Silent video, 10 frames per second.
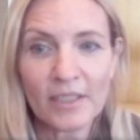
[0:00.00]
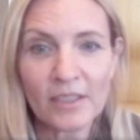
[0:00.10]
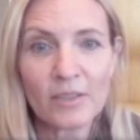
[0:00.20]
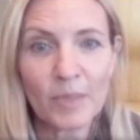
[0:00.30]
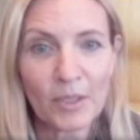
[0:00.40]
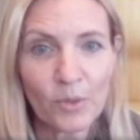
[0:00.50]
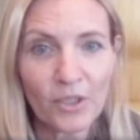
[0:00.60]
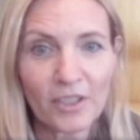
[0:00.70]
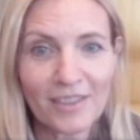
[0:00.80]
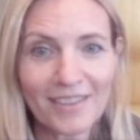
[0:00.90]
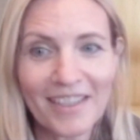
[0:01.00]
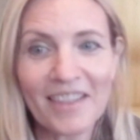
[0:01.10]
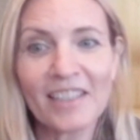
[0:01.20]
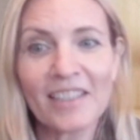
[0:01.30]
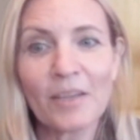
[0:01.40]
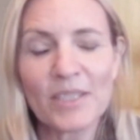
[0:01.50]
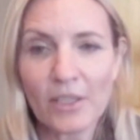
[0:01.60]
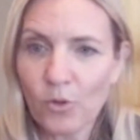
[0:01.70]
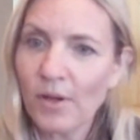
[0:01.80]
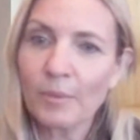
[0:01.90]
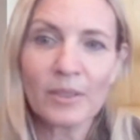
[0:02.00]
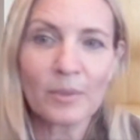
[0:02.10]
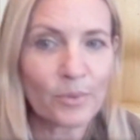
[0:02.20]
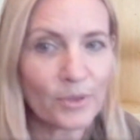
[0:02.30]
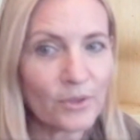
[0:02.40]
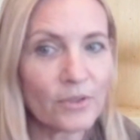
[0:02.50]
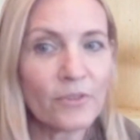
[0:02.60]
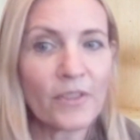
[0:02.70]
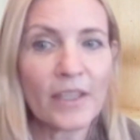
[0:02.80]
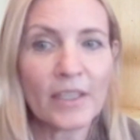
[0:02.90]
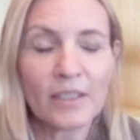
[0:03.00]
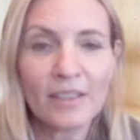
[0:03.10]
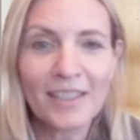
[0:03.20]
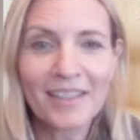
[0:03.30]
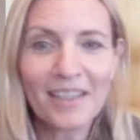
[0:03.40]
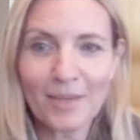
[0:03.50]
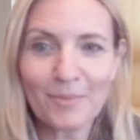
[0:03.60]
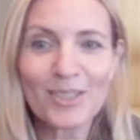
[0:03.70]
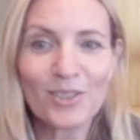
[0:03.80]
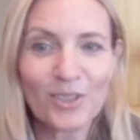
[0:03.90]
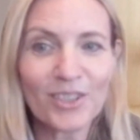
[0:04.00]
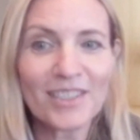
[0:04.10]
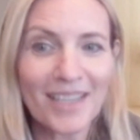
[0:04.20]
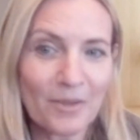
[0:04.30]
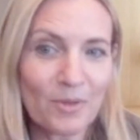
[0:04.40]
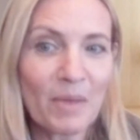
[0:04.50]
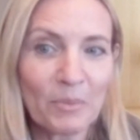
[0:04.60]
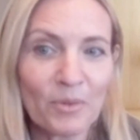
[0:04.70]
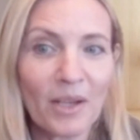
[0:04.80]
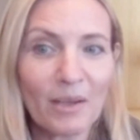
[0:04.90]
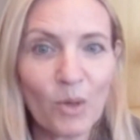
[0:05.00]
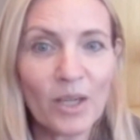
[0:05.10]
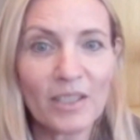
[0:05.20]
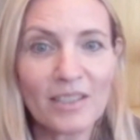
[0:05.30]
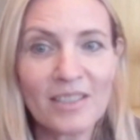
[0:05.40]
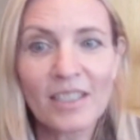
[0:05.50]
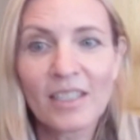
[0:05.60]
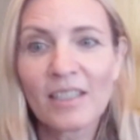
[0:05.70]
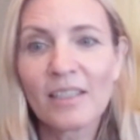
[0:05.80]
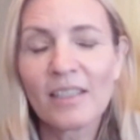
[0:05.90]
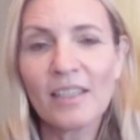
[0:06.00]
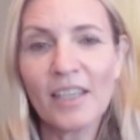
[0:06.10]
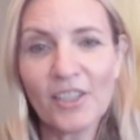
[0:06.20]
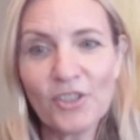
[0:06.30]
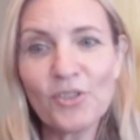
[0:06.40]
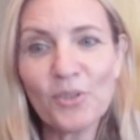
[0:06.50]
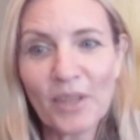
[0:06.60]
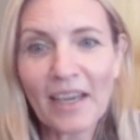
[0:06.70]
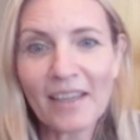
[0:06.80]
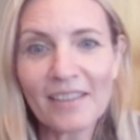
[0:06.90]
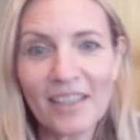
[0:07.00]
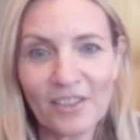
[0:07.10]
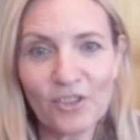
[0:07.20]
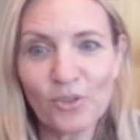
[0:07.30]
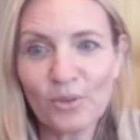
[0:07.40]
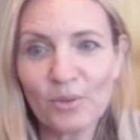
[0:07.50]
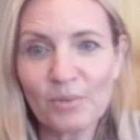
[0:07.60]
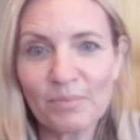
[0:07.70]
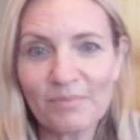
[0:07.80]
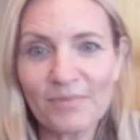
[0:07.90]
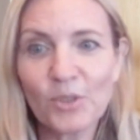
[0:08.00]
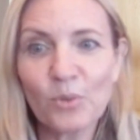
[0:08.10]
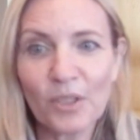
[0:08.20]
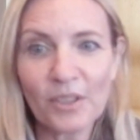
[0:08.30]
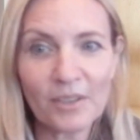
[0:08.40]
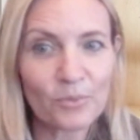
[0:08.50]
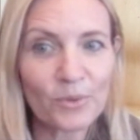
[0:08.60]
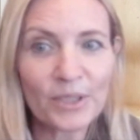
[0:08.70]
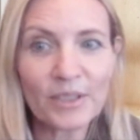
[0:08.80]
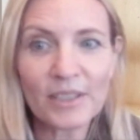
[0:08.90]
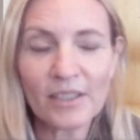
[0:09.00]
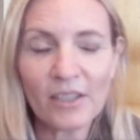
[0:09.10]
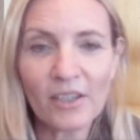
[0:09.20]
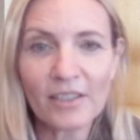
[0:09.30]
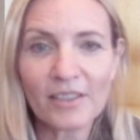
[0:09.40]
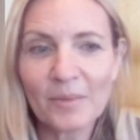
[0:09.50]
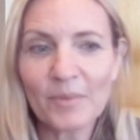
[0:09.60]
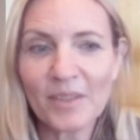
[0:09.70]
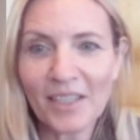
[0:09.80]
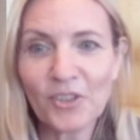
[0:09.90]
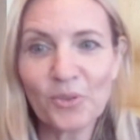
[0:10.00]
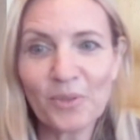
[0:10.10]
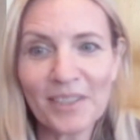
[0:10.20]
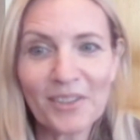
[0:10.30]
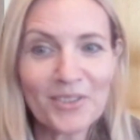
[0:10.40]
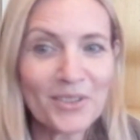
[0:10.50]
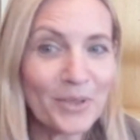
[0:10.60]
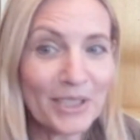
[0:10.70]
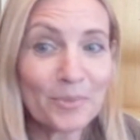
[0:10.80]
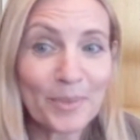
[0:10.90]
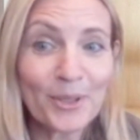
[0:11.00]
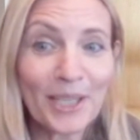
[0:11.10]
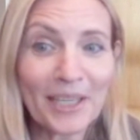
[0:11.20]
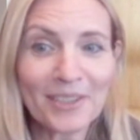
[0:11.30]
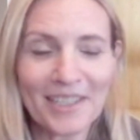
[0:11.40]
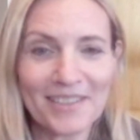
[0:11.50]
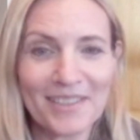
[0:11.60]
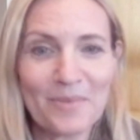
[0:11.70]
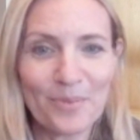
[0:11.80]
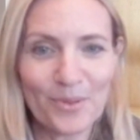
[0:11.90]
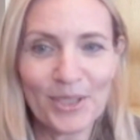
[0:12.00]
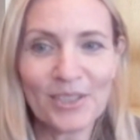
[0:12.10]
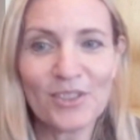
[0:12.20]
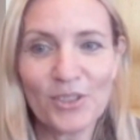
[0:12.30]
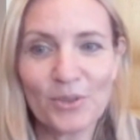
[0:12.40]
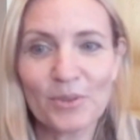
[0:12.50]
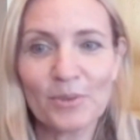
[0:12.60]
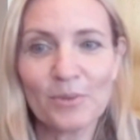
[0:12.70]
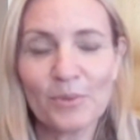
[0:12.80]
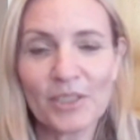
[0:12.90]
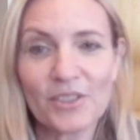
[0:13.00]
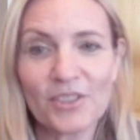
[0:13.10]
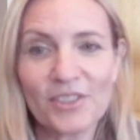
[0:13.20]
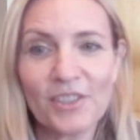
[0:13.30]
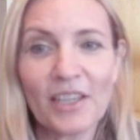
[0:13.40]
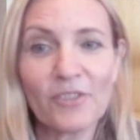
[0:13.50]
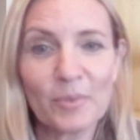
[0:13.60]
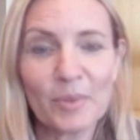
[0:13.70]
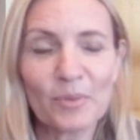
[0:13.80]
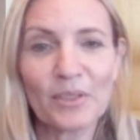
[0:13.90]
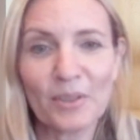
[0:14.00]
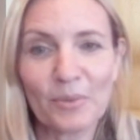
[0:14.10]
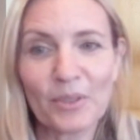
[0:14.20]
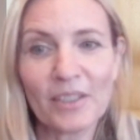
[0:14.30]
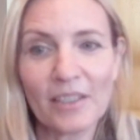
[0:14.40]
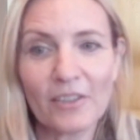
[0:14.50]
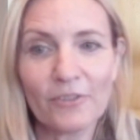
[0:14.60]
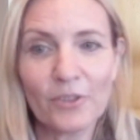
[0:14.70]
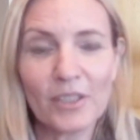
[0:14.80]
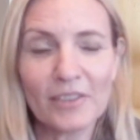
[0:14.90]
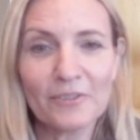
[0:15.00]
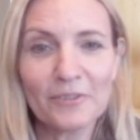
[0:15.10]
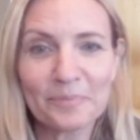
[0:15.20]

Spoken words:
into my work. And then I was like, I'm going to prove that I'm as good as I remember I was. And you do that and you work really hard. Then you can also hit a burnout at some point too, which you have to be really, really careful of.